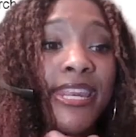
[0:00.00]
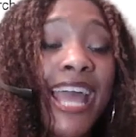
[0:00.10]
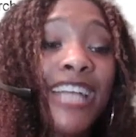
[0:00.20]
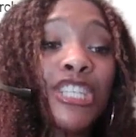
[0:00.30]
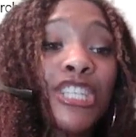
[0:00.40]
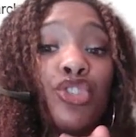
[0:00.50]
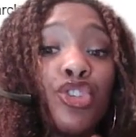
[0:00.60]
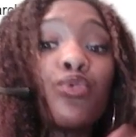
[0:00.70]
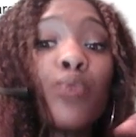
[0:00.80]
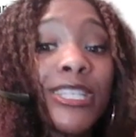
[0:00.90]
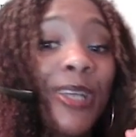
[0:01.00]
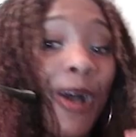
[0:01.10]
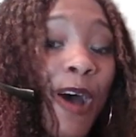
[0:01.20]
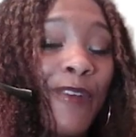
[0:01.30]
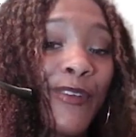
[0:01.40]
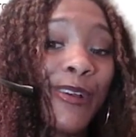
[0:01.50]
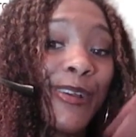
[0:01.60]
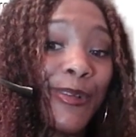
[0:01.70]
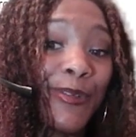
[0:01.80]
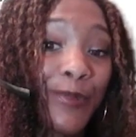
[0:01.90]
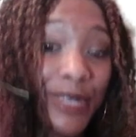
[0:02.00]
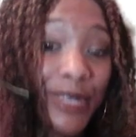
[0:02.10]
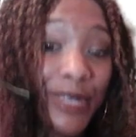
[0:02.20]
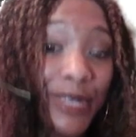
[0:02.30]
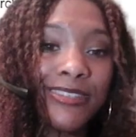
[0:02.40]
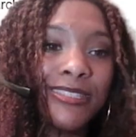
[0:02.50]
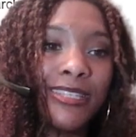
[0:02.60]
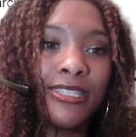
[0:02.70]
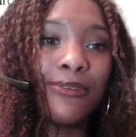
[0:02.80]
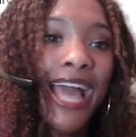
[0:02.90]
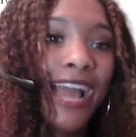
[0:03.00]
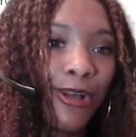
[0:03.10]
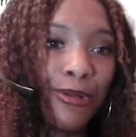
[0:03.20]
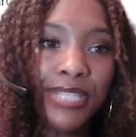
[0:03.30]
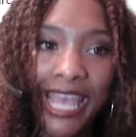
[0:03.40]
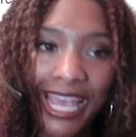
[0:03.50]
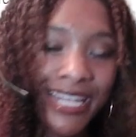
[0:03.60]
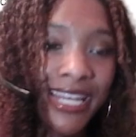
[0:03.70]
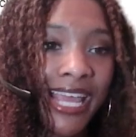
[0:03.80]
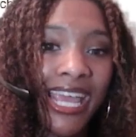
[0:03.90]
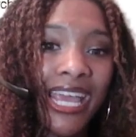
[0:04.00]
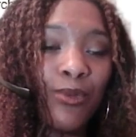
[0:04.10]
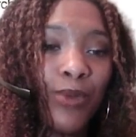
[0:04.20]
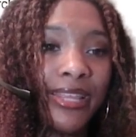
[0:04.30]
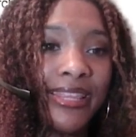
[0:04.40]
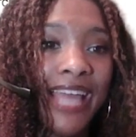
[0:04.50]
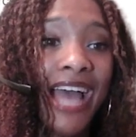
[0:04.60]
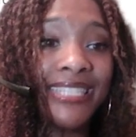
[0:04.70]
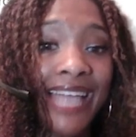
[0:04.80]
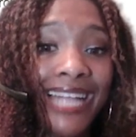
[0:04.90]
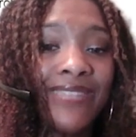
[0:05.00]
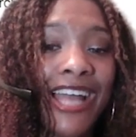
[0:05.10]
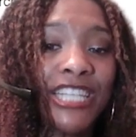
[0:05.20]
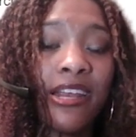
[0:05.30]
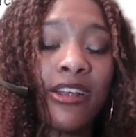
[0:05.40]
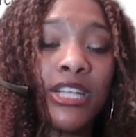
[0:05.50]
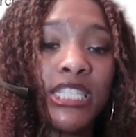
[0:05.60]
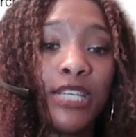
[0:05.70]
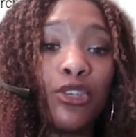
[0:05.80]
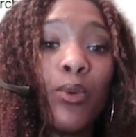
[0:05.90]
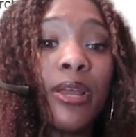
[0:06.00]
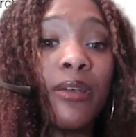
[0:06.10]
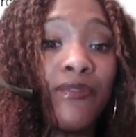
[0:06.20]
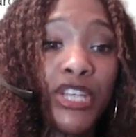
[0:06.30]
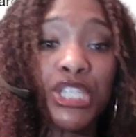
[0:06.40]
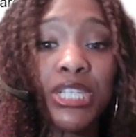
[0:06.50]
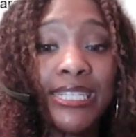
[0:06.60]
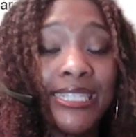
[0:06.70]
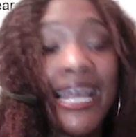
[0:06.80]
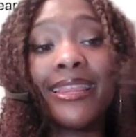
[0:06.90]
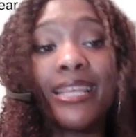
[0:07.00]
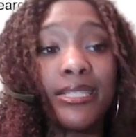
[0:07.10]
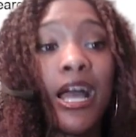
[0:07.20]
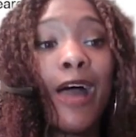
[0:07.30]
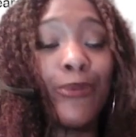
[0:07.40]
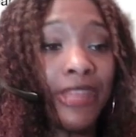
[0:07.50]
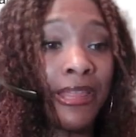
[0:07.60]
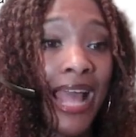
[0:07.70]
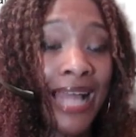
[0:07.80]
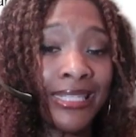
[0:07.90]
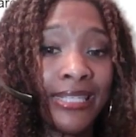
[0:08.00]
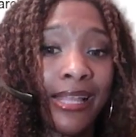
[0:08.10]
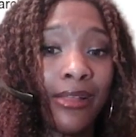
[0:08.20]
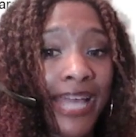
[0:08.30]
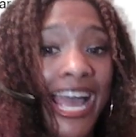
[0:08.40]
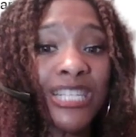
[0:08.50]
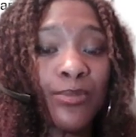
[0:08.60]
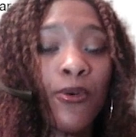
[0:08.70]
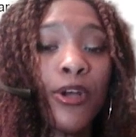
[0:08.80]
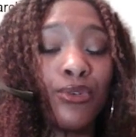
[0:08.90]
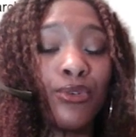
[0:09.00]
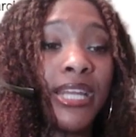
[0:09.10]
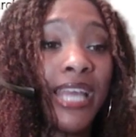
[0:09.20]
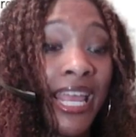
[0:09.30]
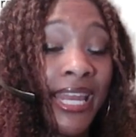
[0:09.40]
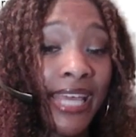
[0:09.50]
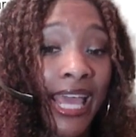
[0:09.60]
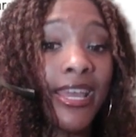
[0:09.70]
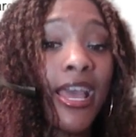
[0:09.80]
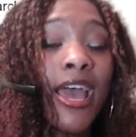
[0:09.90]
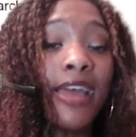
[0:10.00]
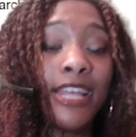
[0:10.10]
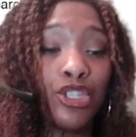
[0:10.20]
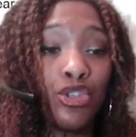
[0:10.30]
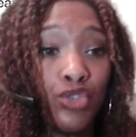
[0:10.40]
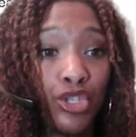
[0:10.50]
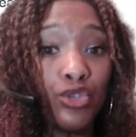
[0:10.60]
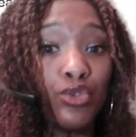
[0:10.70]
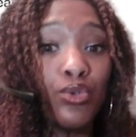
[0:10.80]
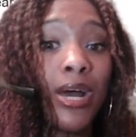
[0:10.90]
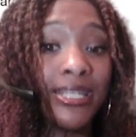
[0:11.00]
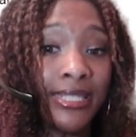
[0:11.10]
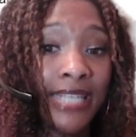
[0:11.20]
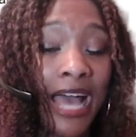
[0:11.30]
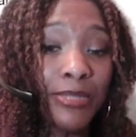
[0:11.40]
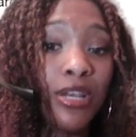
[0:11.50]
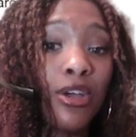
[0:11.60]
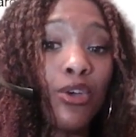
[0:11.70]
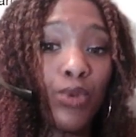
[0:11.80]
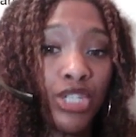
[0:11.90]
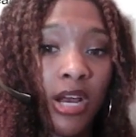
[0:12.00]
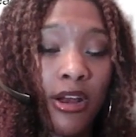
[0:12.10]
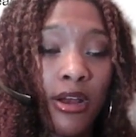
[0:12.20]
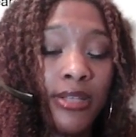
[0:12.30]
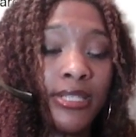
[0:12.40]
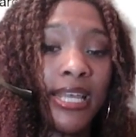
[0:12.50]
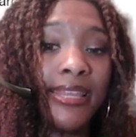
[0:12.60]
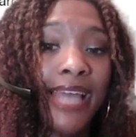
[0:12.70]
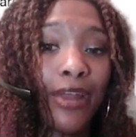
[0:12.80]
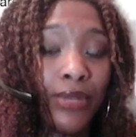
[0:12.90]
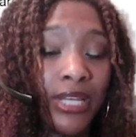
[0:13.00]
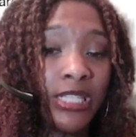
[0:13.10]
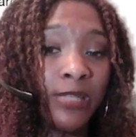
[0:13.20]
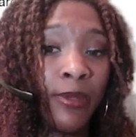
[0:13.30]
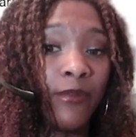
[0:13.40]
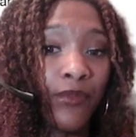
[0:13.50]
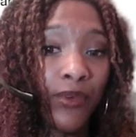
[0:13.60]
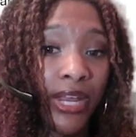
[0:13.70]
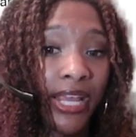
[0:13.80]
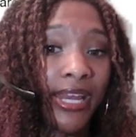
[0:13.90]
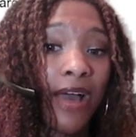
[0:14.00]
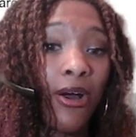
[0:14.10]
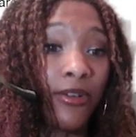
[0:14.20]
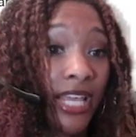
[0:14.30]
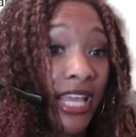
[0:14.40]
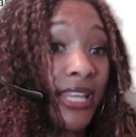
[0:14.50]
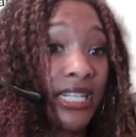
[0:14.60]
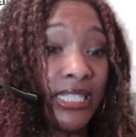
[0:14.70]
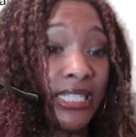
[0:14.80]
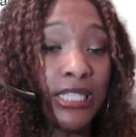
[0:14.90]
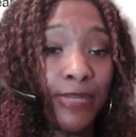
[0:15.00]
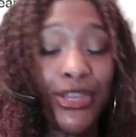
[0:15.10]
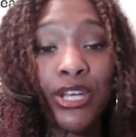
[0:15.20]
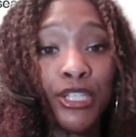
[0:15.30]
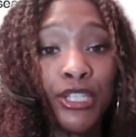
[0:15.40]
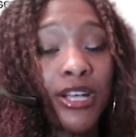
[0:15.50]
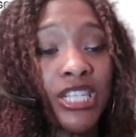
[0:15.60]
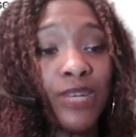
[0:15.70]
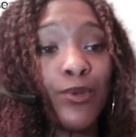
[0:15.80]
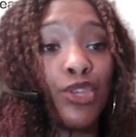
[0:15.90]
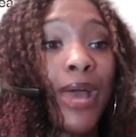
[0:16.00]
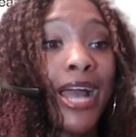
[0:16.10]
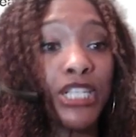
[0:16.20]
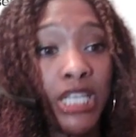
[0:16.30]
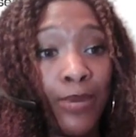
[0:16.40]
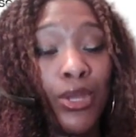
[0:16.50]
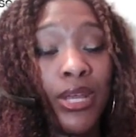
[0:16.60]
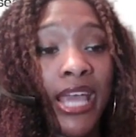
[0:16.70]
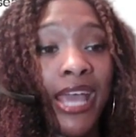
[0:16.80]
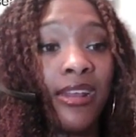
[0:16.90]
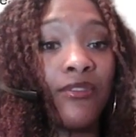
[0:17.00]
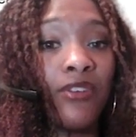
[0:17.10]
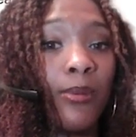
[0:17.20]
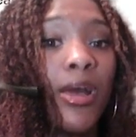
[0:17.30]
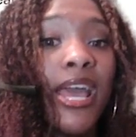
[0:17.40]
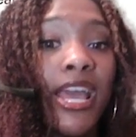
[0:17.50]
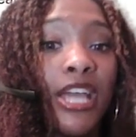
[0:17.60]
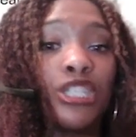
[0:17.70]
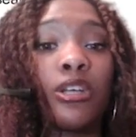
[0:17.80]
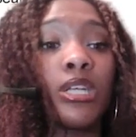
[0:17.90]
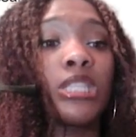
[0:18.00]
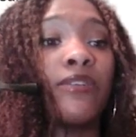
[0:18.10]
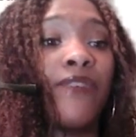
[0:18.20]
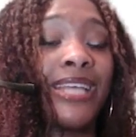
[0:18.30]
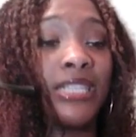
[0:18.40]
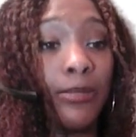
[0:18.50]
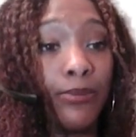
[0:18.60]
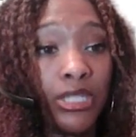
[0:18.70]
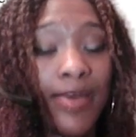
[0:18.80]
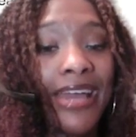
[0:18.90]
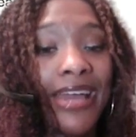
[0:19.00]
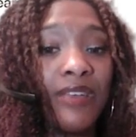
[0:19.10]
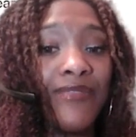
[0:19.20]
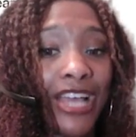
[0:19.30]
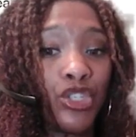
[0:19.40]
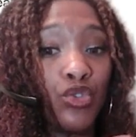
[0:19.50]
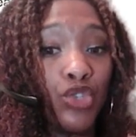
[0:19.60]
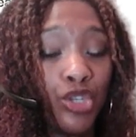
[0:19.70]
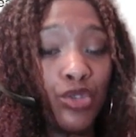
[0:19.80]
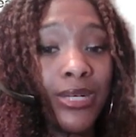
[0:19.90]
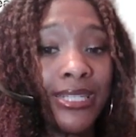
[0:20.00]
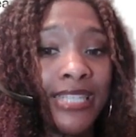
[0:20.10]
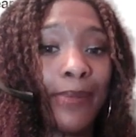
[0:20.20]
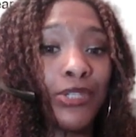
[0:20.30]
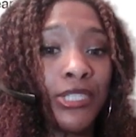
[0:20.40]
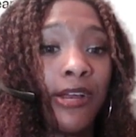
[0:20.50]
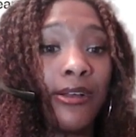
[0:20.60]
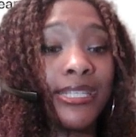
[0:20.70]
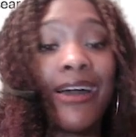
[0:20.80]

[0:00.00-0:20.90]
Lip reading: Next, you do want to offer returns. So that goes hand in hand with that satisfaction guarantee. You'll want to officially set this up within the Etsy seller dashboard. You'll need to indicate that you do accept returns, and that'll need to be free. Now again, this needs to be in conjunction with you actually communicating from a search facing perspective that you do accept returns.